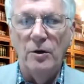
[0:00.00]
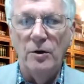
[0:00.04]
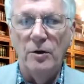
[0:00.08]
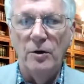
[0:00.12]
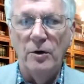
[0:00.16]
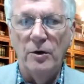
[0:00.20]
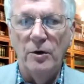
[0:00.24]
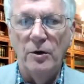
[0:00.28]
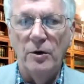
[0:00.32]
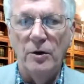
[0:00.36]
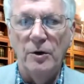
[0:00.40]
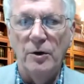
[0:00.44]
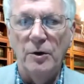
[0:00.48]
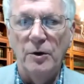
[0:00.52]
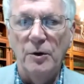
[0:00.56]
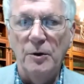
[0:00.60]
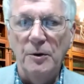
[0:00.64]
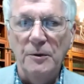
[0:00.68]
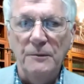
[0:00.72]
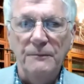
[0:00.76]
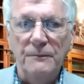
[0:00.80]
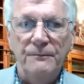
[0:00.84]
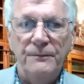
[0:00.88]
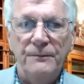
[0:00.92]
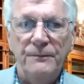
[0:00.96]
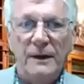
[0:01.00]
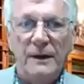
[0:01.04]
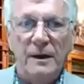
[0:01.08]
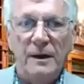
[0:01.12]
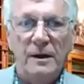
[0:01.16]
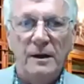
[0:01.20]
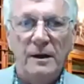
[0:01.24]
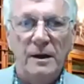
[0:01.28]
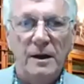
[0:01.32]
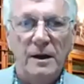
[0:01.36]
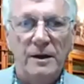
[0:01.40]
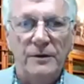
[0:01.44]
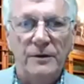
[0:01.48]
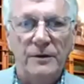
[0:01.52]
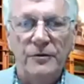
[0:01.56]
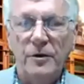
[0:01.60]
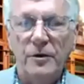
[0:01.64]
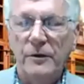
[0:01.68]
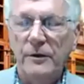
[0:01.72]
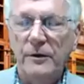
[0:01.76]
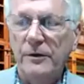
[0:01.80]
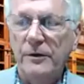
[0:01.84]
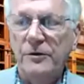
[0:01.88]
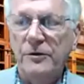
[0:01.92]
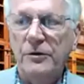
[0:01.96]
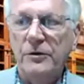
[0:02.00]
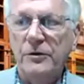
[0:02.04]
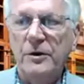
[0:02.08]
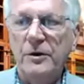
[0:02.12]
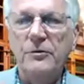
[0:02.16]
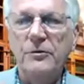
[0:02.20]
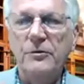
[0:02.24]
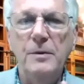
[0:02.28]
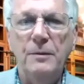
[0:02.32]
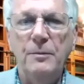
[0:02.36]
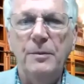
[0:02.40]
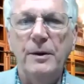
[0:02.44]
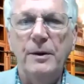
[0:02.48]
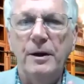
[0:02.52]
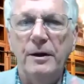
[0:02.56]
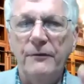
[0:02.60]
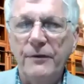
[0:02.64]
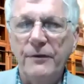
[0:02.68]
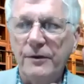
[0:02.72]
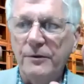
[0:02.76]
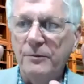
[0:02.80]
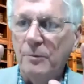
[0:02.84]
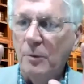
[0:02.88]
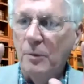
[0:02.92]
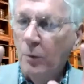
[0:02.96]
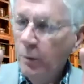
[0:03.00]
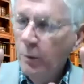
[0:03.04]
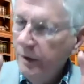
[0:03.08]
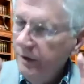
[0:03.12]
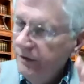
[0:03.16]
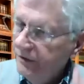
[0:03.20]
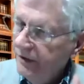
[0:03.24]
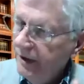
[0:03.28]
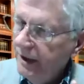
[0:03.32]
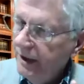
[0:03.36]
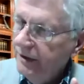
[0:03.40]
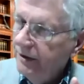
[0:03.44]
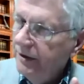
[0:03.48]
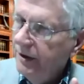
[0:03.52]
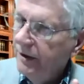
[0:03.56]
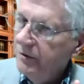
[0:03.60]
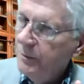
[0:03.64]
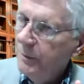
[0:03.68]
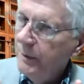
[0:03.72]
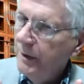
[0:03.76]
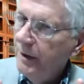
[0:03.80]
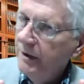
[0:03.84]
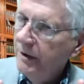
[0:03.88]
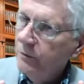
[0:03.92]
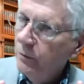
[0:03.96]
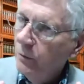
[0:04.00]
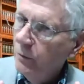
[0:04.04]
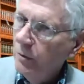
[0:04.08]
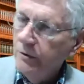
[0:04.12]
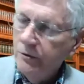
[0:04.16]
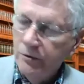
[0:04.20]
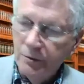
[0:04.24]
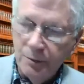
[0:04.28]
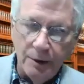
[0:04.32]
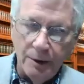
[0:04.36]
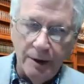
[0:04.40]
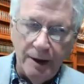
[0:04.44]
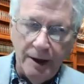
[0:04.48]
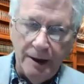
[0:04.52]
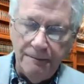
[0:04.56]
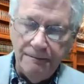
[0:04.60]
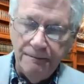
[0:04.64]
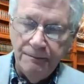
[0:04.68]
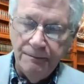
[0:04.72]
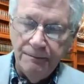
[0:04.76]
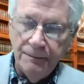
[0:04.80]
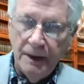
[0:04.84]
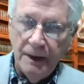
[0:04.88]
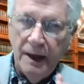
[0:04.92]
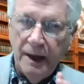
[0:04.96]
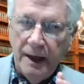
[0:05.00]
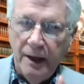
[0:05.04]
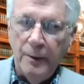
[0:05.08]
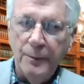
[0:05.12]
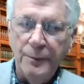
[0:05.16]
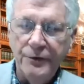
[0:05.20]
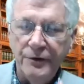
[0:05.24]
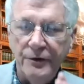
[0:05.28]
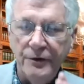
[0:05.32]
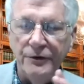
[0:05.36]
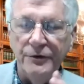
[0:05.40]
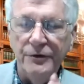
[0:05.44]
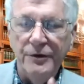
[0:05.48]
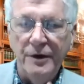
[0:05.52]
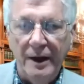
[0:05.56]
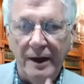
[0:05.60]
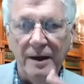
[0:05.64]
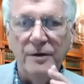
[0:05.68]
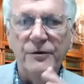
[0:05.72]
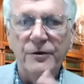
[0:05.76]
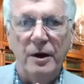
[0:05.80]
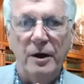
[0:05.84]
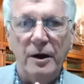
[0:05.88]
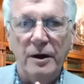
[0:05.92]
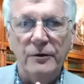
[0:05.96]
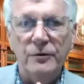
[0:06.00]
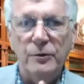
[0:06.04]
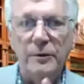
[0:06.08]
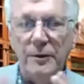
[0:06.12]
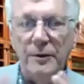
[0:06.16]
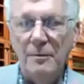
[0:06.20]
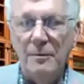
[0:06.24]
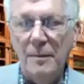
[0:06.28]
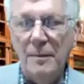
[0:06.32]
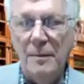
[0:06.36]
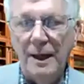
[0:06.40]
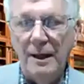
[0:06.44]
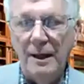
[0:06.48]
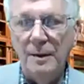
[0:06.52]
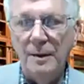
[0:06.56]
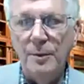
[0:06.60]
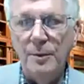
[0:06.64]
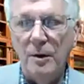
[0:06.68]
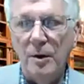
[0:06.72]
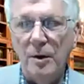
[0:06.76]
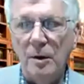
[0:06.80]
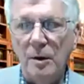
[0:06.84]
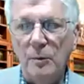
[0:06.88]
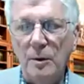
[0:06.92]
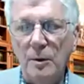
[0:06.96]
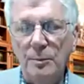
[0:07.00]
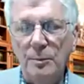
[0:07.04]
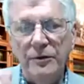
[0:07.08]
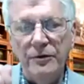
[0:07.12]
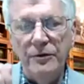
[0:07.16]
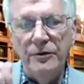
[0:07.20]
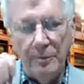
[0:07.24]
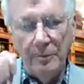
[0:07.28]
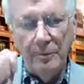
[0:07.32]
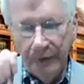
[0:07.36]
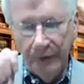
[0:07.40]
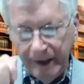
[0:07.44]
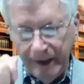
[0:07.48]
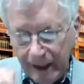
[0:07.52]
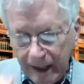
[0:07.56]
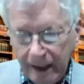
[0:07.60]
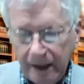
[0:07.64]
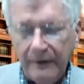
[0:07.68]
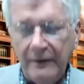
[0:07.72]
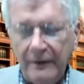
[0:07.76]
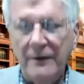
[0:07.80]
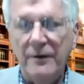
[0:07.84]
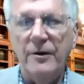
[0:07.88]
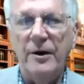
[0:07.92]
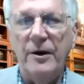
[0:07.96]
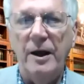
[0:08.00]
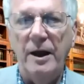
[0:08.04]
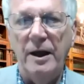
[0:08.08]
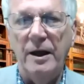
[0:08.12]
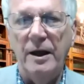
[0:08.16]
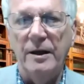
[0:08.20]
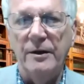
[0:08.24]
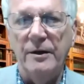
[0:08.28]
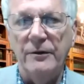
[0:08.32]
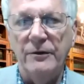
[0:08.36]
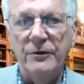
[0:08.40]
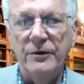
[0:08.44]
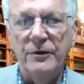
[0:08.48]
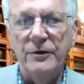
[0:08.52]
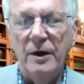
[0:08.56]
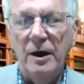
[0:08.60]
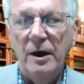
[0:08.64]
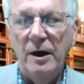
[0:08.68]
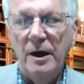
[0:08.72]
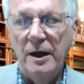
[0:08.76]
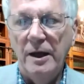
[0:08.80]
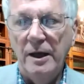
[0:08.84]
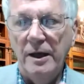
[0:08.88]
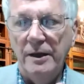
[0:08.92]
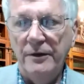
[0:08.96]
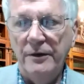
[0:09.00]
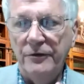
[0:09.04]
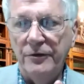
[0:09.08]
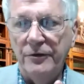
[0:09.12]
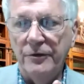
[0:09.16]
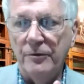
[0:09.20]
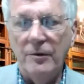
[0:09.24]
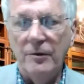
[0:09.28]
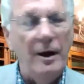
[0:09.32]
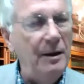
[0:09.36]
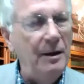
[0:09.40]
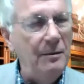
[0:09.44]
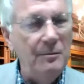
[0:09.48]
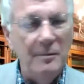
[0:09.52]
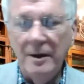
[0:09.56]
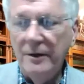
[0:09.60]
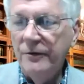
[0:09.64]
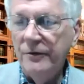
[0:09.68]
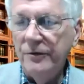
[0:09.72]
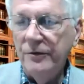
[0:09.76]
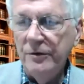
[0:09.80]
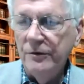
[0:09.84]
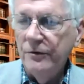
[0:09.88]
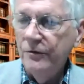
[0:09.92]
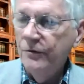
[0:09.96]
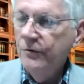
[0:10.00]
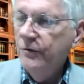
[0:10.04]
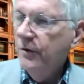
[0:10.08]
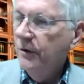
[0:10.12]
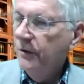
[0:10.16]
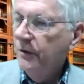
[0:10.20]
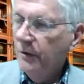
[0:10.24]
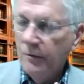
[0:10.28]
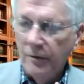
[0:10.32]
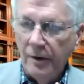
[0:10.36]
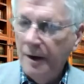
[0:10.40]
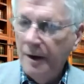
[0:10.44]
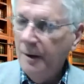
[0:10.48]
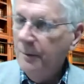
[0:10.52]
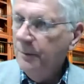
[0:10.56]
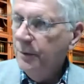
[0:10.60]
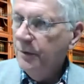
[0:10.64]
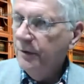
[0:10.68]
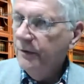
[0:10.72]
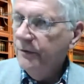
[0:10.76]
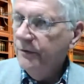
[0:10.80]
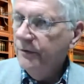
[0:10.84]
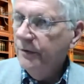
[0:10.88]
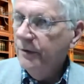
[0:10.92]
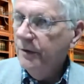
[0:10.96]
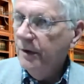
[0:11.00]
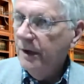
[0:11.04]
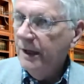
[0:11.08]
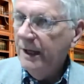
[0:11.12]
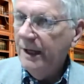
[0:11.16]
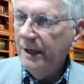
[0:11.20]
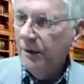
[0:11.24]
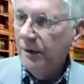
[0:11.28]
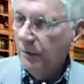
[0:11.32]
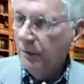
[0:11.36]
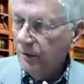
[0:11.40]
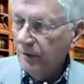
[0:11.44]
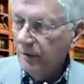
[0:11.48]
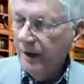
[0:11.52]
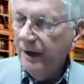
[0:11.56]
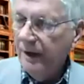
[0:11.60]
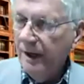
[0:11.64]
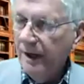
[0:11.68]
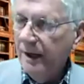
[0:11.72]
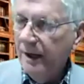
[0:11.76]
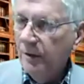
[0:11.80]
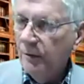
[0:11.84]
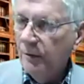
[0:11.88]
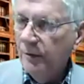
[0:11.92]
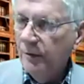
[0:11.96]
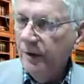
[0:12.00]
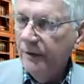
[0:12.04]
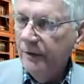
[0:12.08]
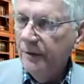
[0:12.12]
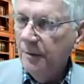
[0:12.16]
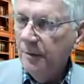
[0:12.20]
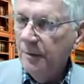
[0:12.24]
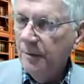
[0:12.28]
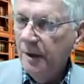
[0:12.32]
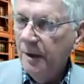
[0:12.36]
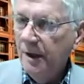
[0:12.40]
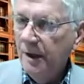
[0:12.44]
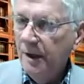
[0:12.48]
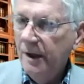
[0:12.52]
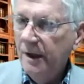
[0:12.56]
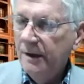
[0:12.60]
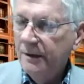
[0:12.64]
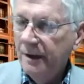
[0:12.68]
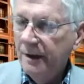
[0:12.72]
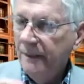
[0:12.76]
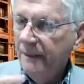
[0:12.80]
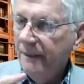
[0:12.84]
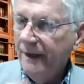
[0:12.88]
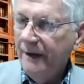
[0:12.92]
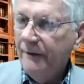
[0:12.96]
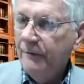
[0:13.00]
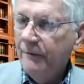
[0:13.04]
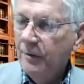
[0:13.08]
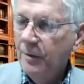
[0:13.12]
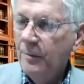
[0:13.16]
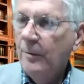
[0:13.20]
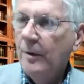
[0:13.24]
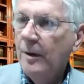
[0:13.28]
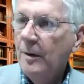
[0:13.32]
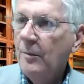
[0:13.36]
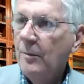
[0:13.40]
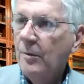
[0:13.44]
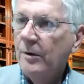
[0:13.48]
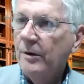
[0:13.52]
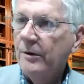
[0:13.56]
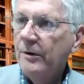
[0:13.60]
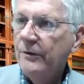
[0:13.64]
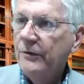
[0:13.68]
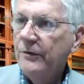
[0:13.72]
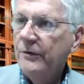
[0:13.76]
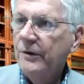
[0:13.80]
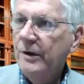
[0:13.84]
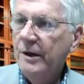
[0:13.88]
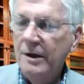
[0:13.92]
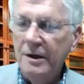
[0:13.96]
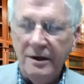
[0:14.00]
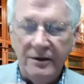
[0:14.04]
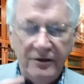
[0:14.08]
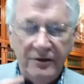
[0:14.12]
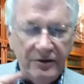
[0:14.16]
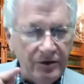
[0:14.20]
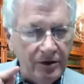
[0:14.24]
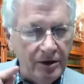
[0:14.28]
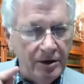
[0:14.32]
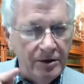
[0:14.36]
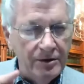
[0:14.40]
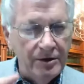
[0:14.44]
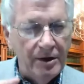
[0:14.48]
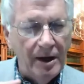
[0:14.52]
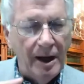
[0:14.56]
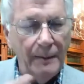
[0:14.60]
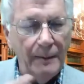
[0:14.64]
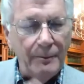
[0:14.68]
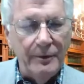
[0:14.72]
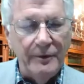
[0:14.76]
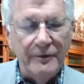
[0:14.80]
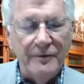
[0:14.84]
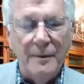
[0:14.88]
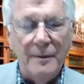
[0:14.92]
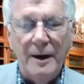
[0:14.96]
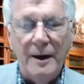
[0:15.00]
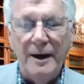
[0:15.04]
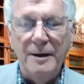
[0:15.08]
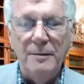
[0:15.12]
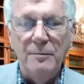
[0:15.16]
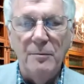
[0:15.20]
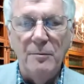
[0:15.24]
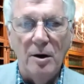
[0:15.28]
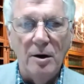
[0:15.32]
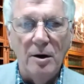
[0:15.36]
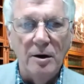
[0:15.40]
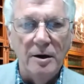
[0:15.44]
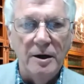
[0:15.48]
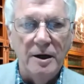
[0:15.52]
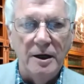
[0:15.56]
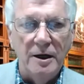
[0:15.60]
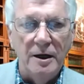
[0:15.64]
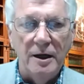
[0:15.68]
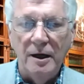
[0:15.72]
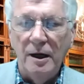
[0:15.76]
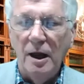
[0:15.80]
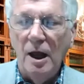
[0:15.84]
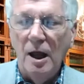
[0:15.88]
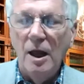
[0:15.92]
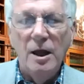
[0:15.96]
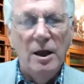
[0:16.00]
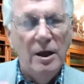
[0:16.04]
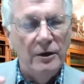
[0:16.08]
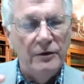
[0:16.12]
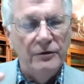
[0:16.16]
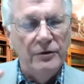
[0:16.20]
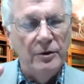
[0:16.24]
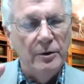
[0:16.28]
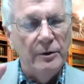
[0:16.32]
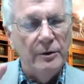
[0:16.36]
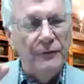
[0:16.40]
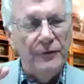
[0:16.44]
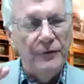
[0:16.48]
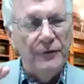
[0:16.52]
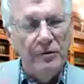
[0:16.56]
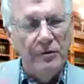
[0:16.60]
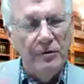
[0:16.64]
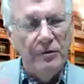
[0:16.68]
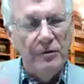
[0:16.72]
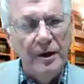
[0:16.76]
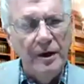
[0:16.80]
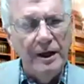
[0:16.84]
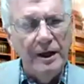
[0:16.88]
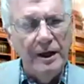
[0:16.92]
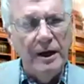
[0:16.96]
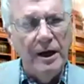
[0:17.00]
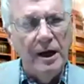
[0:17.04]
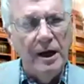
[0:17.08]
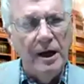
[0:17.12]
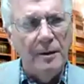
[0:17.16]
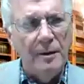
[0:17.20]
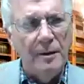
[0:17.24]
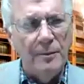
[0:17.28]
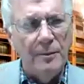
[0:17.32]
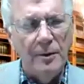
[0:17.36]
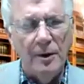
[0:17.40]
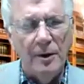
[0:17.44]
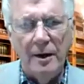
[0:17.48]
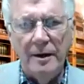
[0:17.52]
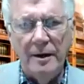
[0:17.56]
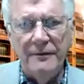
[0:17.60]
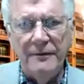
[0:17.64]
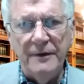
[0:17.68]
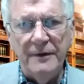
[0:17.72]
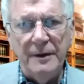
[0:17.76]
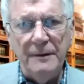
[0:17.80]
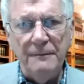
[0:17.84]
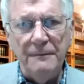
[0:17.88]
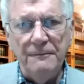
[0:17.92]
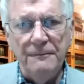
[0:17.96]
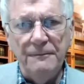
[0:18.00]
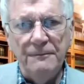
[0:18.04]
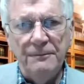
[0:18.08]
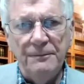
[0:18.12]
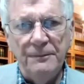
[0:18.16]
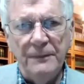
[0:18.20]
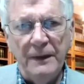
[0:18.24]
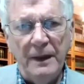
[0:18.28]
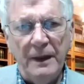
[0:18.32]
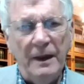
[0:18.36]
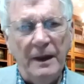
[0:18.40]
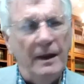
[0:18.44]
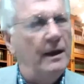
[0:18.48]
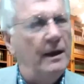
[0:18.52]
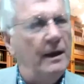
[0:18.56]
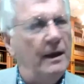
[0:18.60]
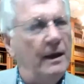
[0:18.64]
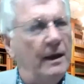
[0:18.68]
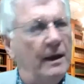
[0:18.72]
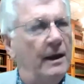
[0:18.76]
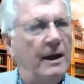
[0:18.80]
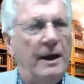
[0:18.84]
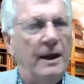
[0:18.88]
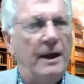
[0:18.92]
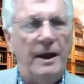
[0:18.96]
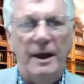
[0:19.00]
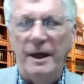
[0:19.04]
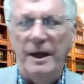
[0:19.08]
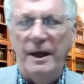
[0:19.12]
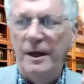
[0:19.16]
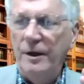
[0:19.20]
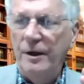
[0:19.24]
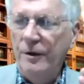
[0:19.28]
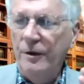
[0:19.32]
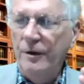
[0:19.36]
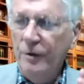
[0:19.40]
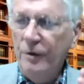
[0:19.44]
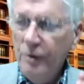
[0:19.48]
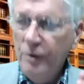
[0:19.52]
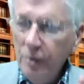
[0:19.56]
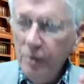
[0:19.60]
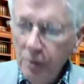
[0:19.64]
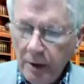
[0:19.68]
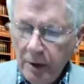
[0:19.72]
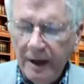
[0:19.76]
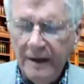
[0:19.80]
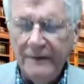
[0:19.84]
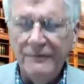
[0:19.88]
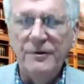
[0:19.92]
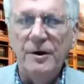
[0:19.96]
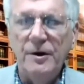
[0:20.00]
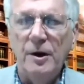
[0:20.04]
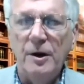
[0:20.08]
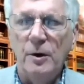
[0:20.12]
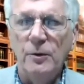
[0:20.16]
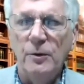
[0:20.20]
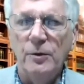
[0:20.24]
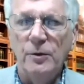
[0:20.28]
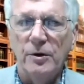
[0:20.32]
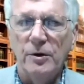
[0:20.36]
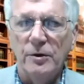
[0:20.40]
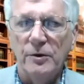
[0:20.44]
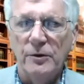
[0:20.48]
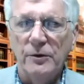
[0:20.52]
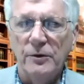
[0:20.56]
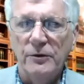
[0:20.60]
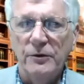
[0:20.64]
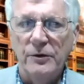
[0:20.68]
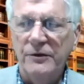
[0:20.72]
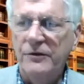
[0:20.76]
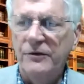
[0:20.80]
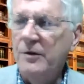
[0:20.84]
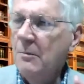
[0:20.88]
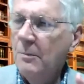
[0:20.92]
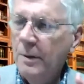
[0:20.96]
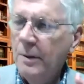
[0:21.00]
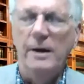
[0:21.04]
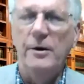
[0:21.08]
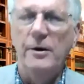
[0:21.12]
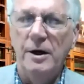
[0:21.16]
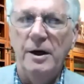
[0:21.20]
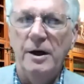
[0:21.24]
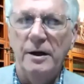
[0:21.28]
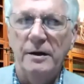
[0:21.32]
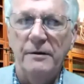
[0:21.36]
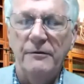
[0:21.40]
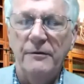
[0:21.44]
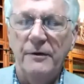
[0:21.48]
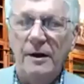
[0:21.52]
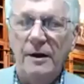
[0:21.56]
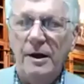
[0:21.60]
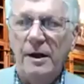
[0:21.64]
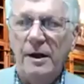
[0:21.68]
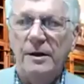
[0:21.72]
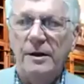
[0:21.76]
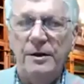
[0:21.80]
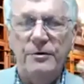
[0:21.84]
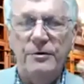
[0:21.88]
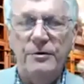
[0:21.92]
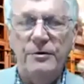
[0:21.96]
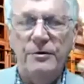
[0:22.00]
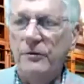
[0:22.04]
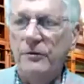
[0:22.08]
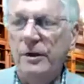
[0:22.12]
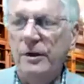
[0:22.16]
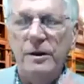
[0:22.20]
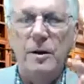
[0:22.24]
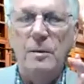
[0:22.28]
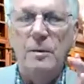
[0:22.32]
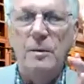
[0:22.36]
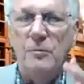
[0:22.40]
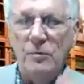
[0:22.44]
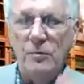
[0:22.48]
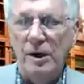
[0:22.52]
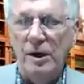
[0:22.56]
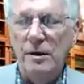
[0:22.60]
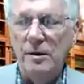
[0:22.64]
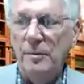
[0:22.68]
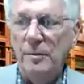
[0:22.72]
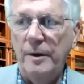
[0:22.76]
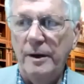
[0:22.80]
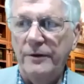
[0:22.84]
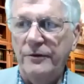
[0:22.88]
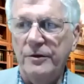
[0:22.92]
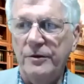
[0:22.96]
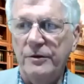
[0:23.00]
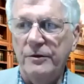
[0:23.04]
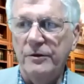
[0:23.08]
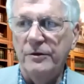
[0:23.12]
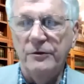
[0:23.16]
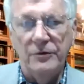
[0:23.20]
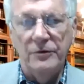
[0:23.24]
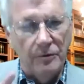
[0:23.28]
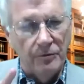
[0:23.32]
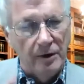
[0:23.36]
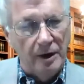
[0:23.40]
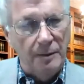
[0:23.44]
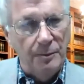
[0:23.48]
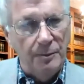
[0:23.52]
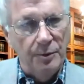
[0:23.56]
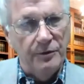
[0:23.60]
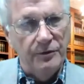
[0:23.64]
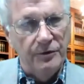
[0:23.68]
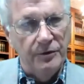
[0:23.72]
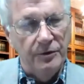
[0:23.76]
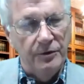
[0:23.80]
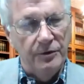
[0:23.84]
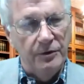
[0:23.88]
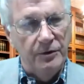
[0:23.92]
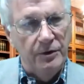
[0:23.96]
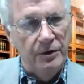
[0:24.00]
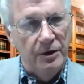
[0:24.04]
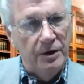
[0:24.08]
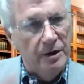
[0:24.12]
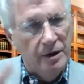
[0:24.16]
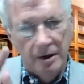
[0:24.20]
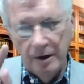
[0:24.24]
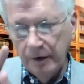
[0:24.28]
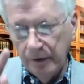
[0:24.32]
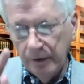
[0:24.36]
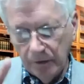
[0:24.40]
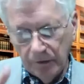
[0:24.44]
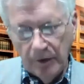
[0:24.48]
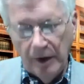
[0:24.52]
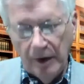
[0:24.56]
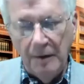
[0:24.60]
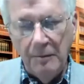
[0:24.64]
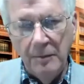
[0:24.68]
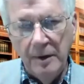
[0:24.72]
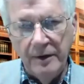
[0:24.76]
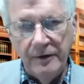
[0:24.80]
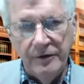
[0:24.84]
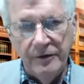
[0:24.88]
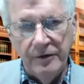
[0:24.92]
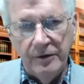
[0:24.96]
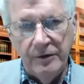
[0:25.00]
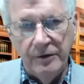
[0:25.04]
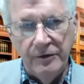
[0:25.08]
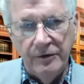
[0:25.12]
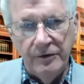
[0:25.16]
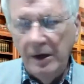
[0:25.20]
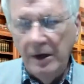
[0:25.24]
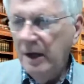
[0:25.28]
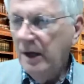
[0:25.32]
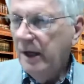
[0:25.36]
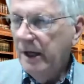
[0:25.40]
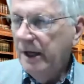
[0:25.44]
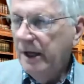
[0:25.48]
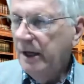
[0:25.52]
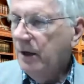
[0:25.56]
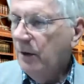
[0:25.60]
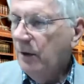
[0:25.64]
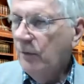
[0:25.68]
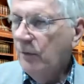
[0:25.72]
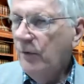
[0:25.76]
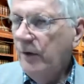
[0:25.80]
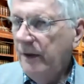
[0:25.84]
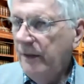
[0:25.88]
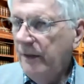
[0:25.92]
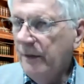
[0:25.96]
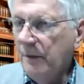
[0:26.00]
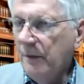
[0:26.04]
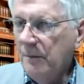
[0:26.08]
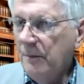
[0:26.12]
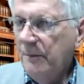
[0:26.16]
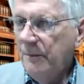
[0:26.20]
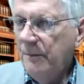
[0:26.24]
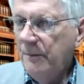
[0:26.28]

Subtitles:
And so there's many benefits, but we stay in touch because WordSprint helps us stay in touch with a mailing program. We put something in their hands. It's the right message to the right person at a rhythm that they remember us, and it's top of mind marketing. So if you're running a nonprofit and you have donors, it's imperative that you send them regular messages, the right person, the right message, in a rhythm,